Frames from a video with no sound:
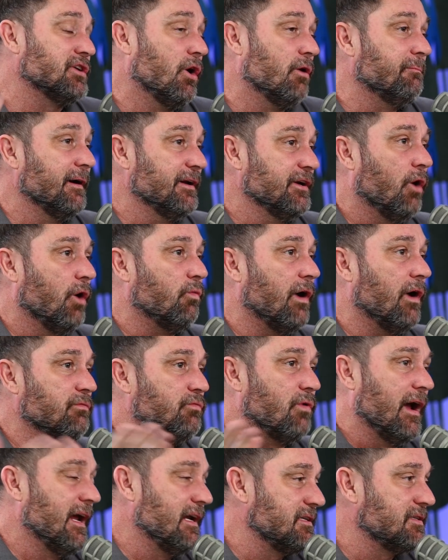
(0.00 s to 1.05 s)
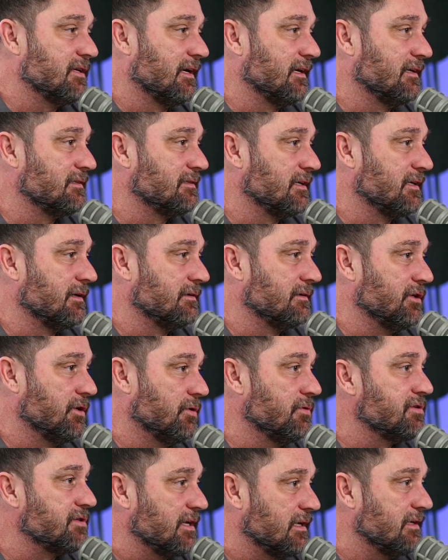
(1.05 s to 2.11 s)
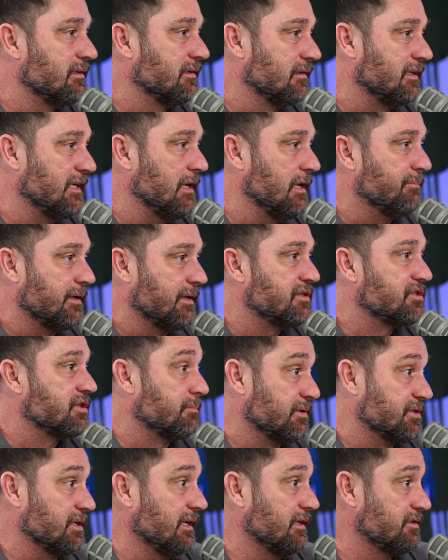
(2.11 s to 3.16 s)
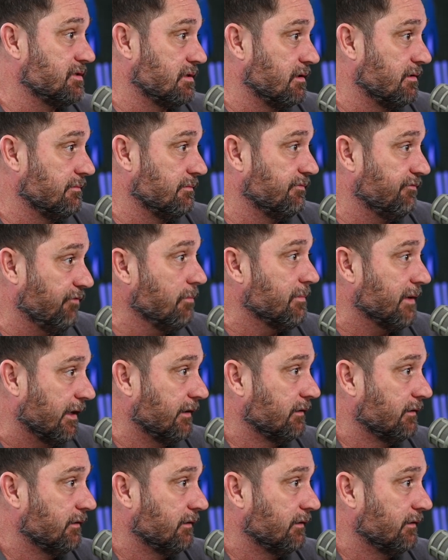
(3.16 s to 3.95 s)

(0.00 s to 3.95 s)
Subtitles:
but no, one way to use it and keep it is to ferment it.